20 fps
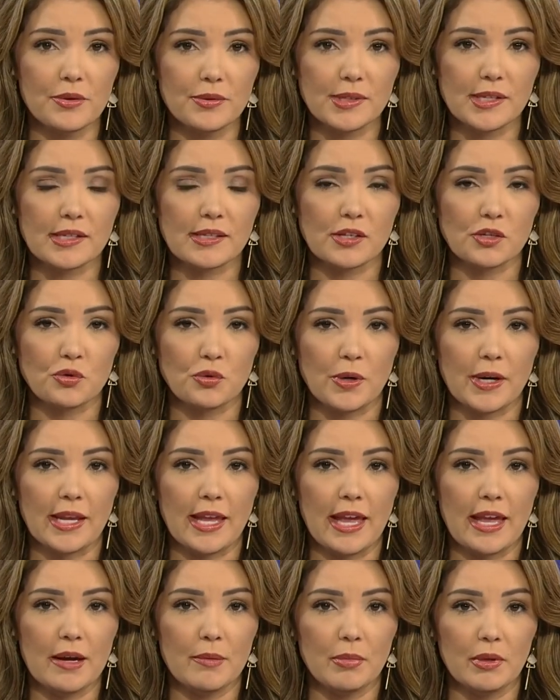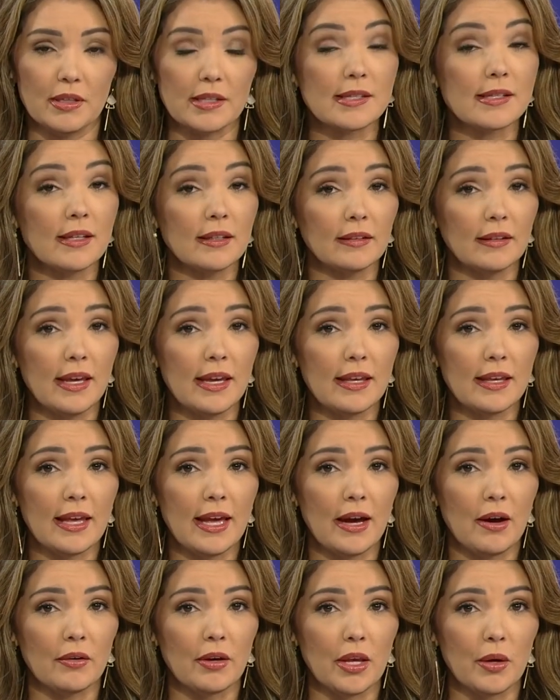News 6's Troy Campbell is in Lake
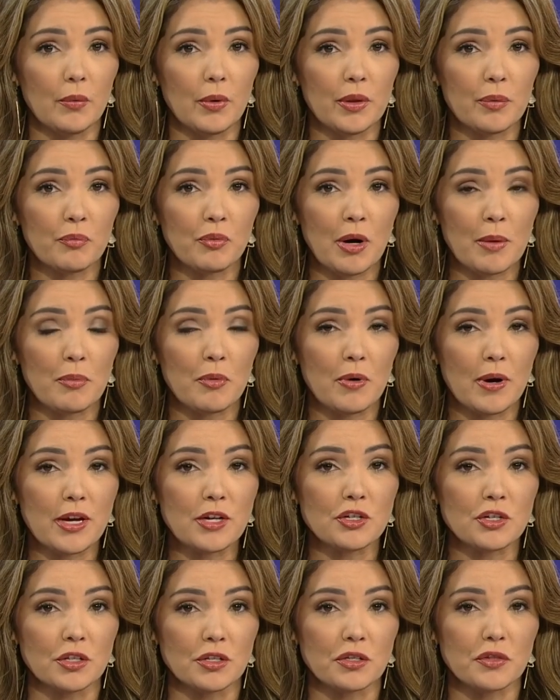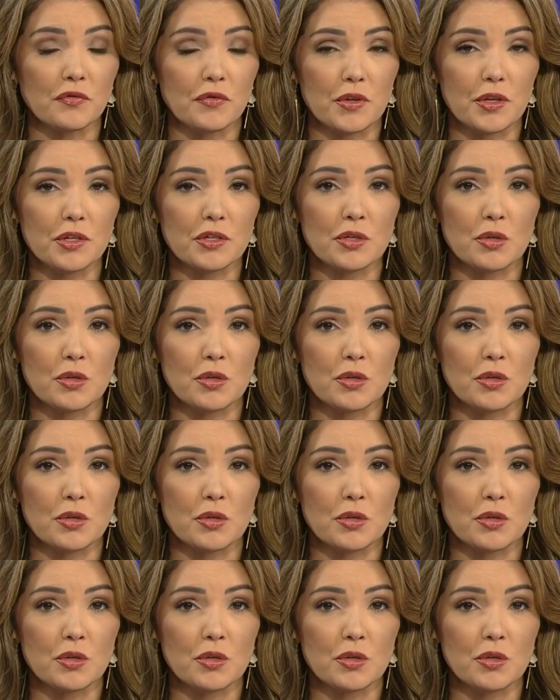County with preparations for the